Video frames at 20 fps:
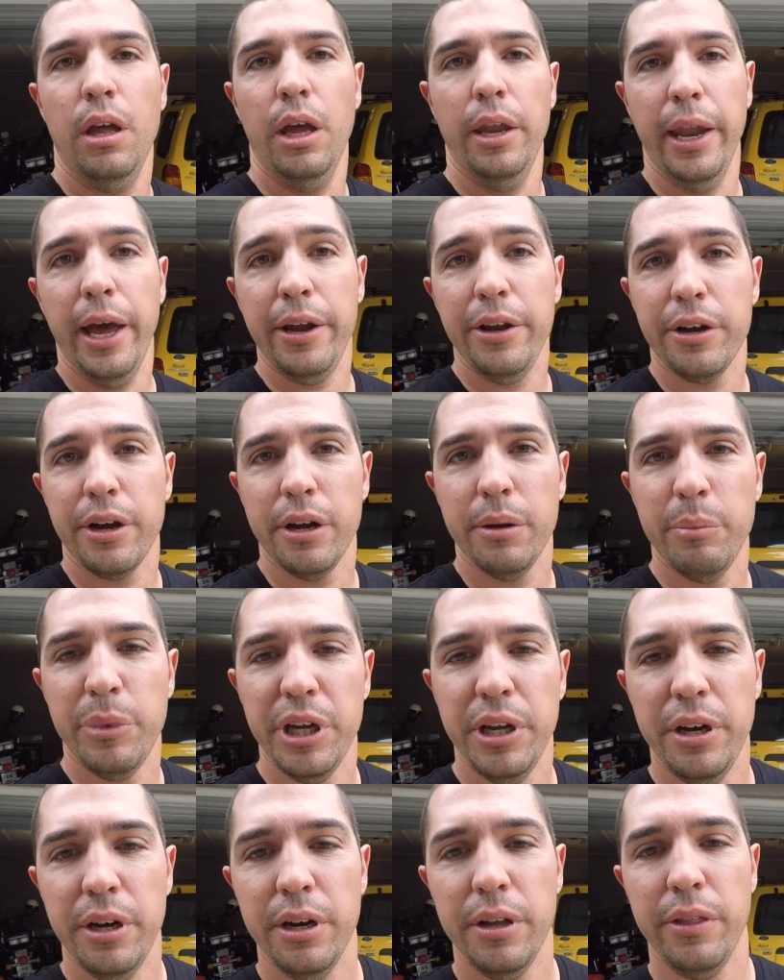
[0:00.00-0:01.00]
And now you're going to
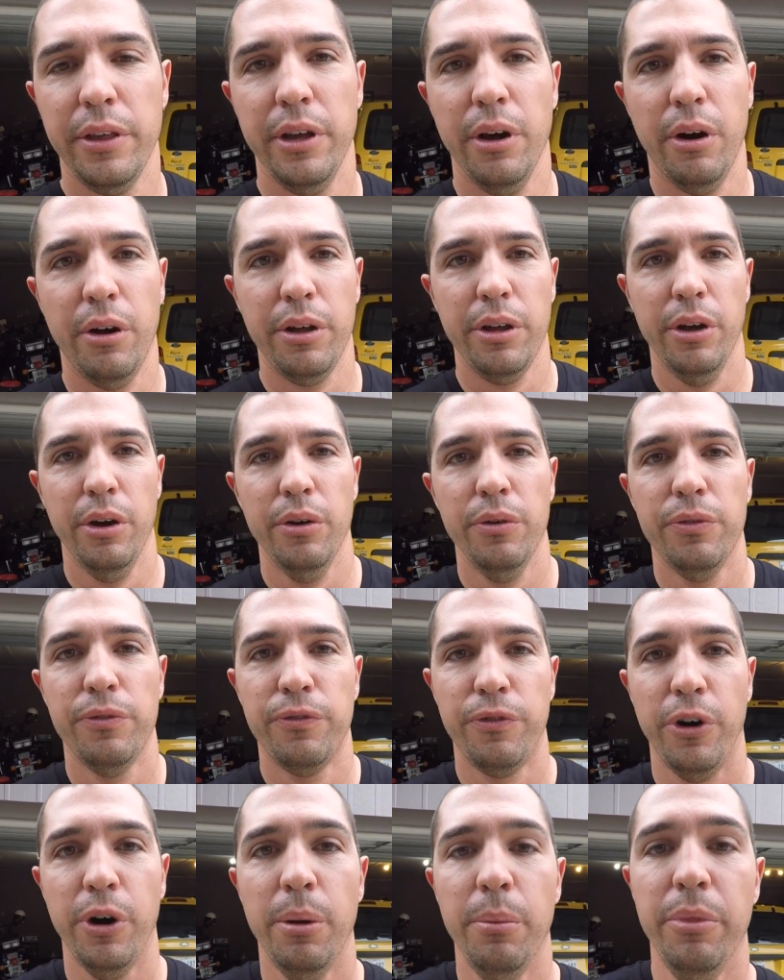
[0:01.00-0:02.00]
be hearing the audio
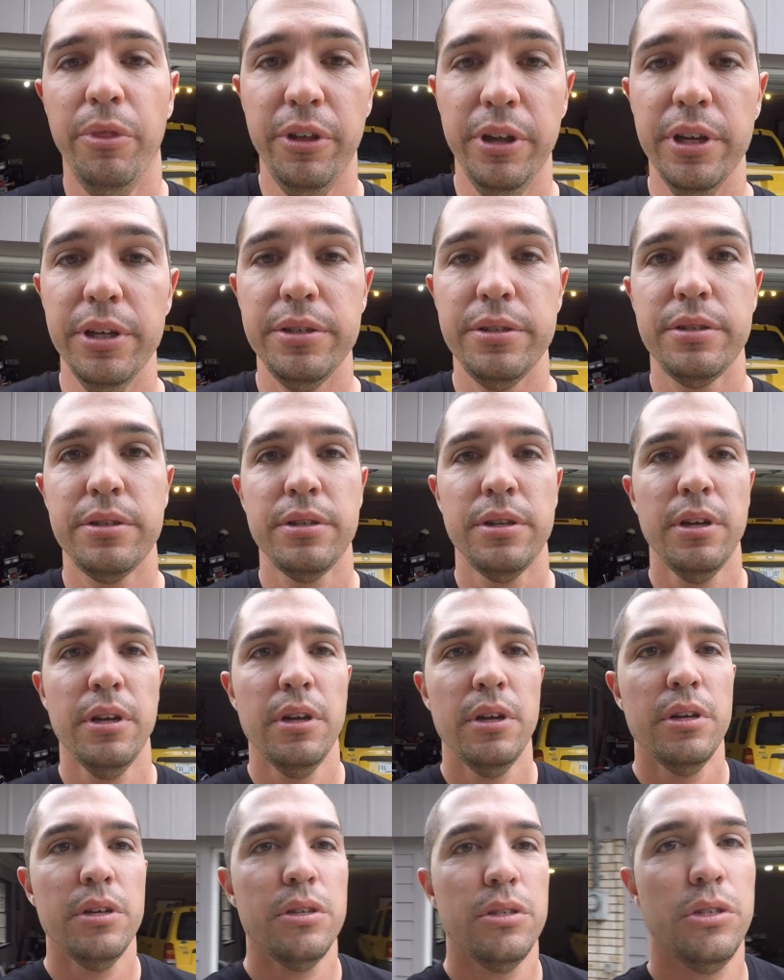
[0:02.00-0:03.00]
from this.
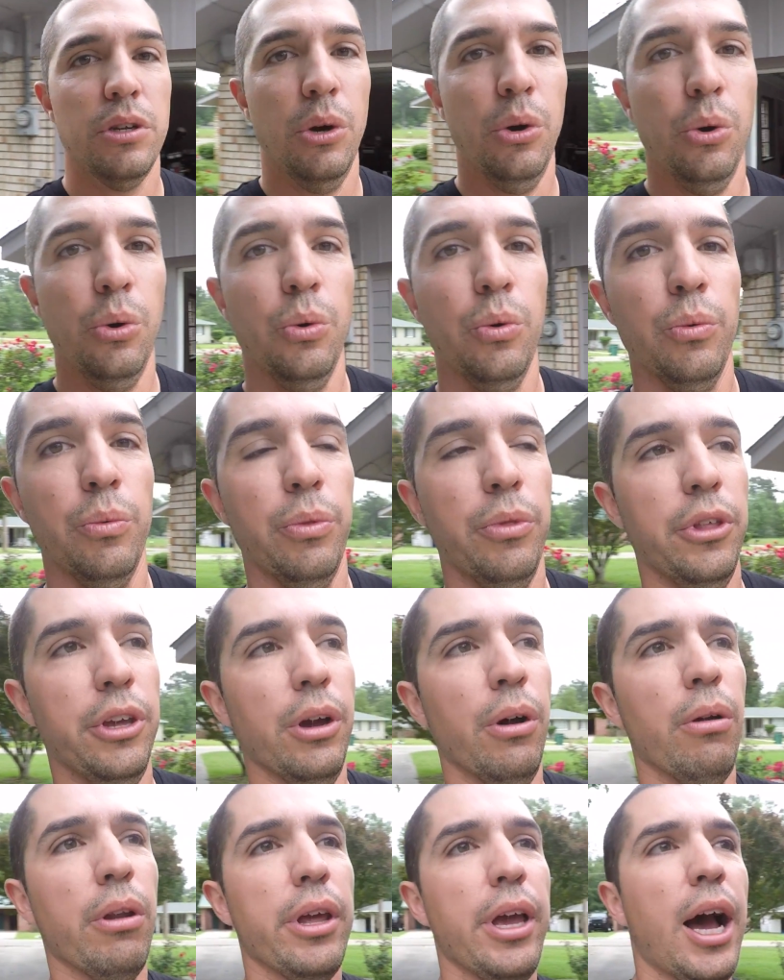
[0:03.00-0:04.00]
So the
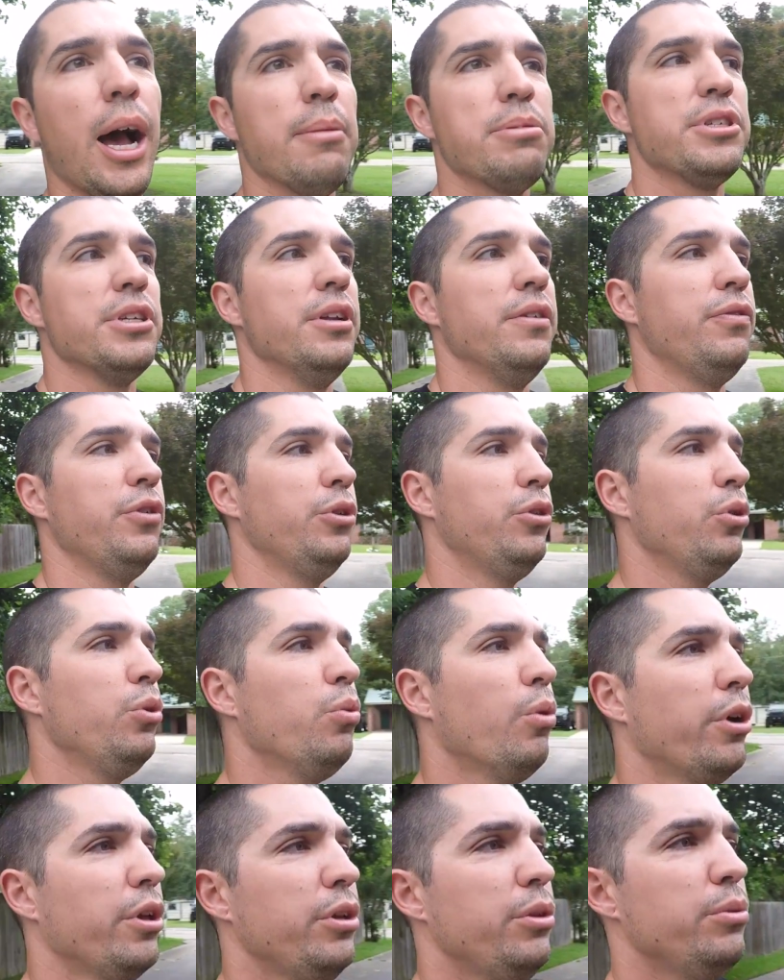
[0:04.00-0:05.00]
only option, if you do
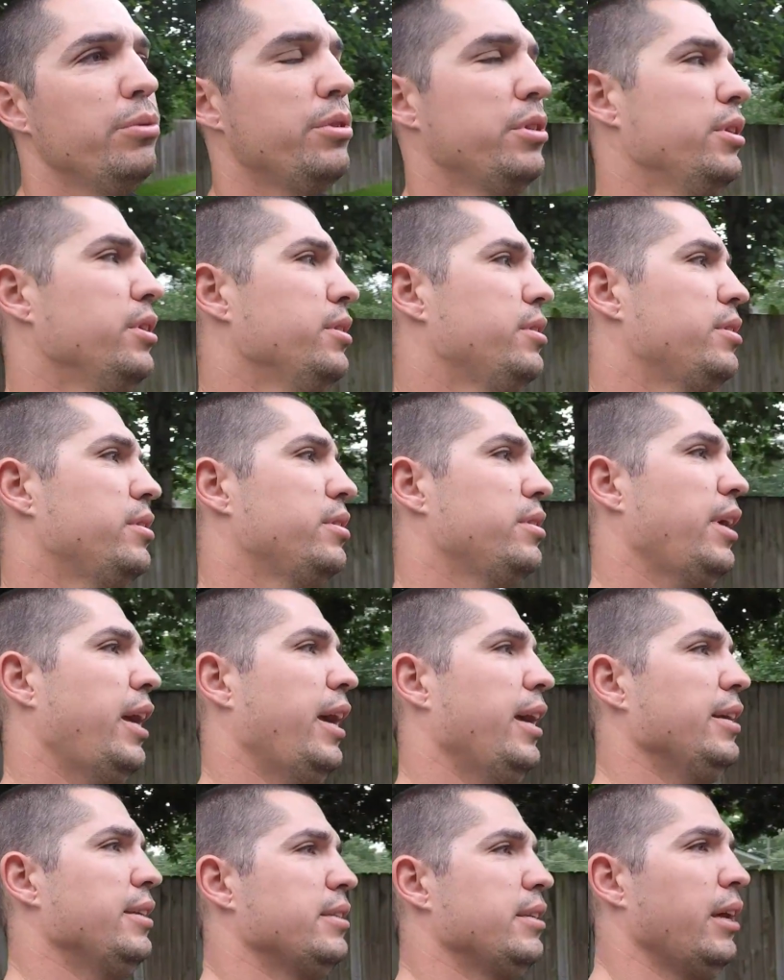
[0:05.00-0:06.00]
want to use this
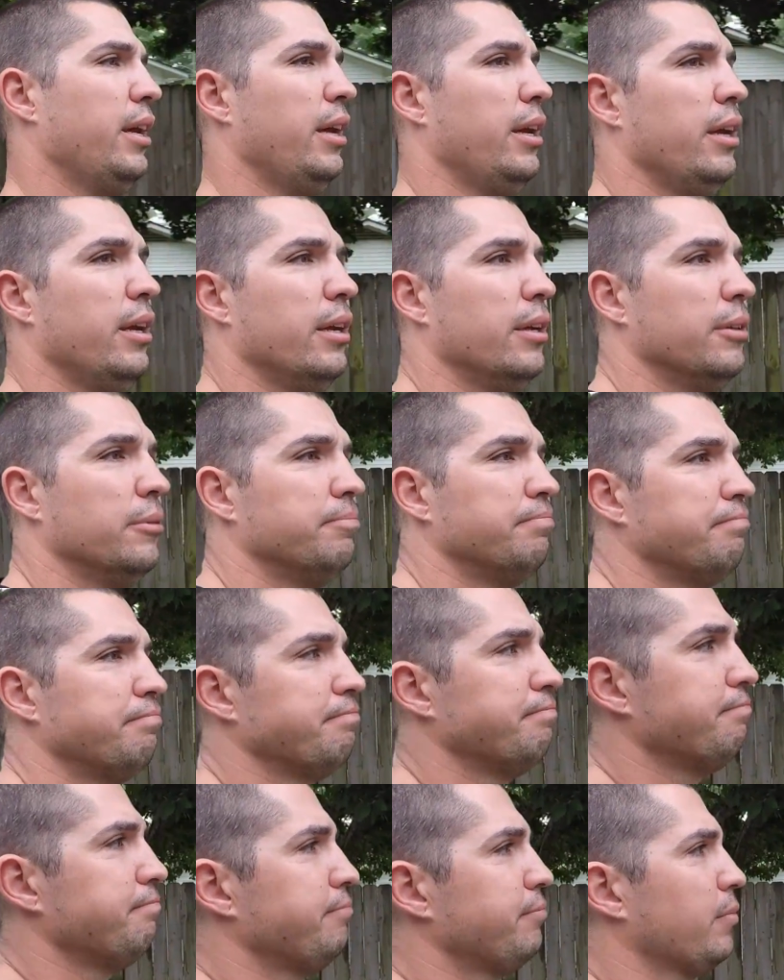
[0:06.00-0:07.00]
as a
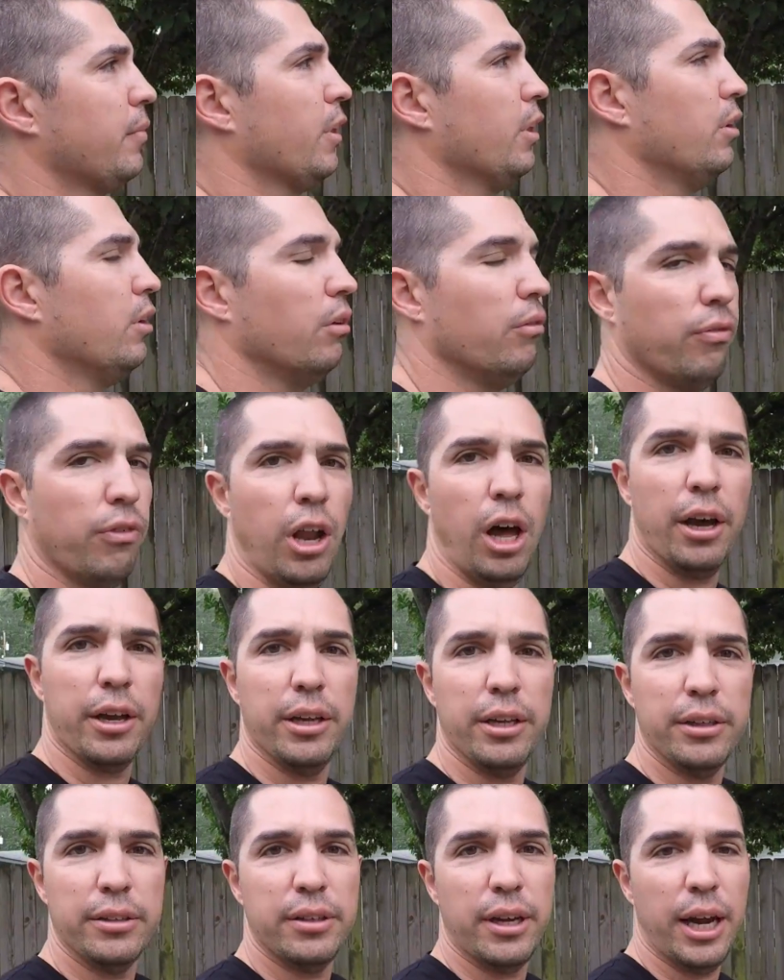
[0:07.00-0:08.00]

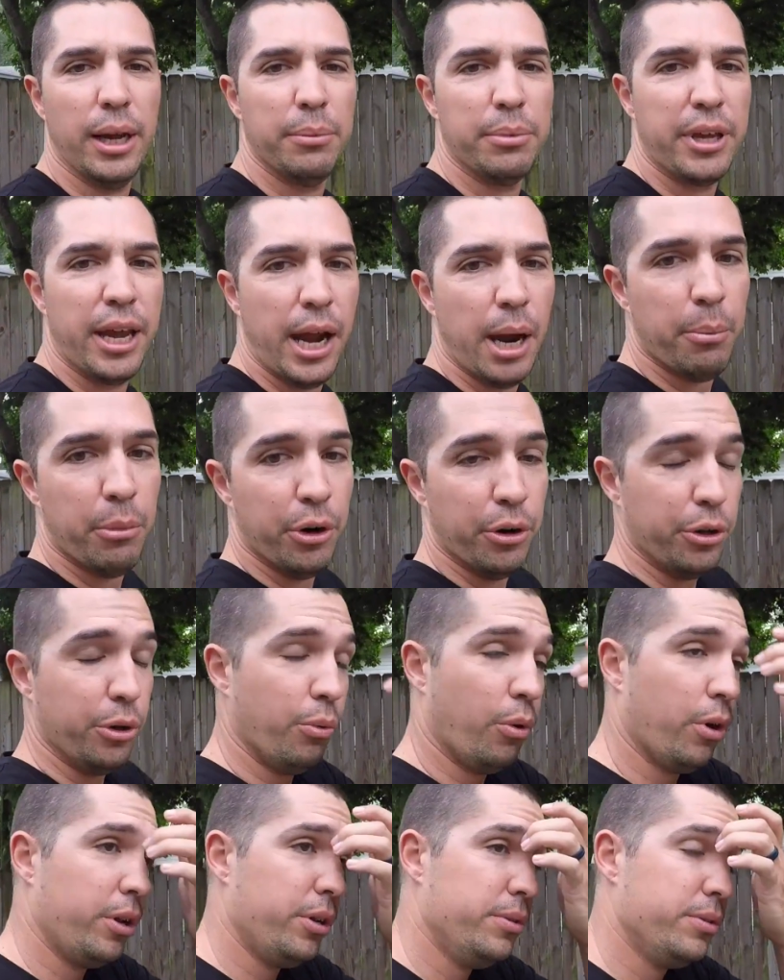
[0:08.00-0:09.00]
vlogging type camera, you
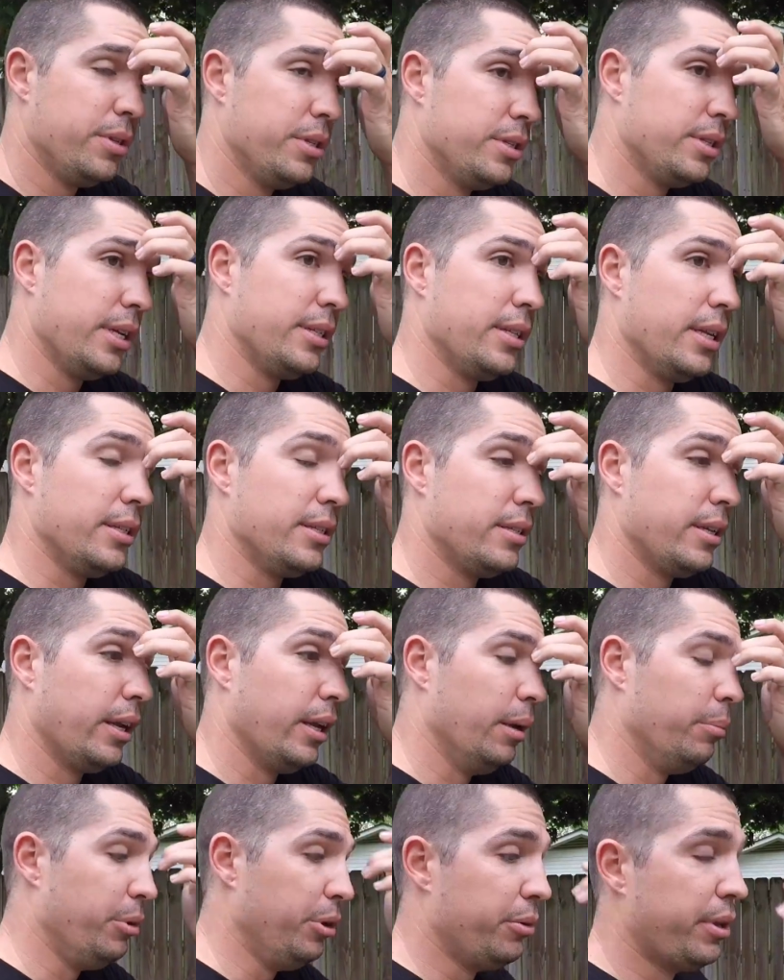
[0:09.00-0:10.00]
want to use this as a
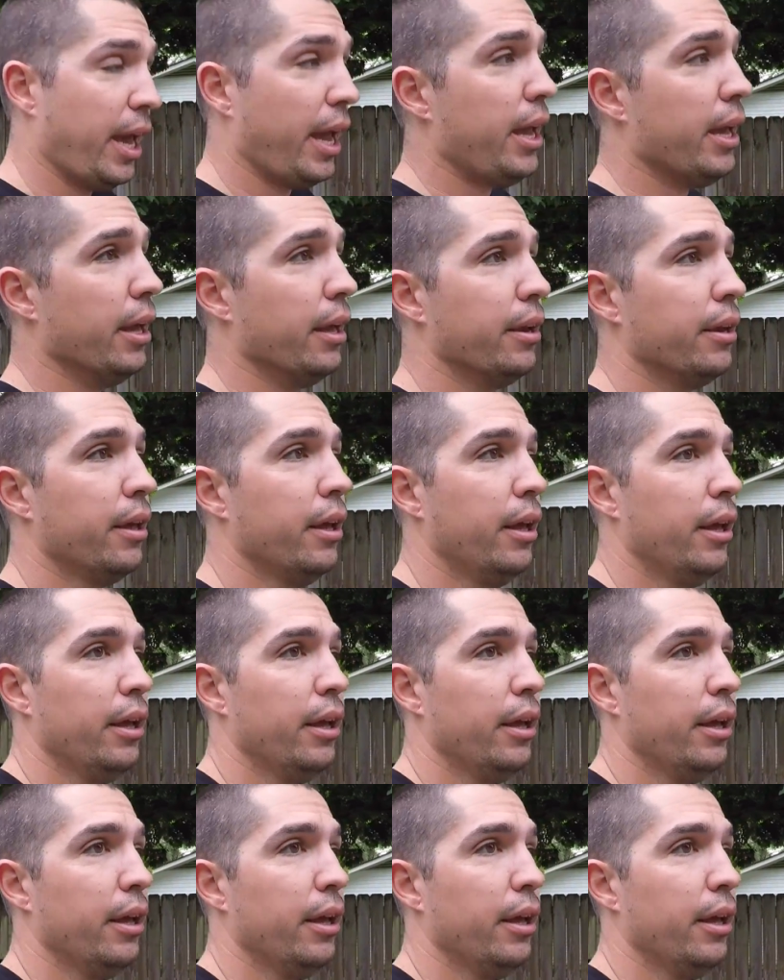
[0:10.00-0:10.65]
setup, you can.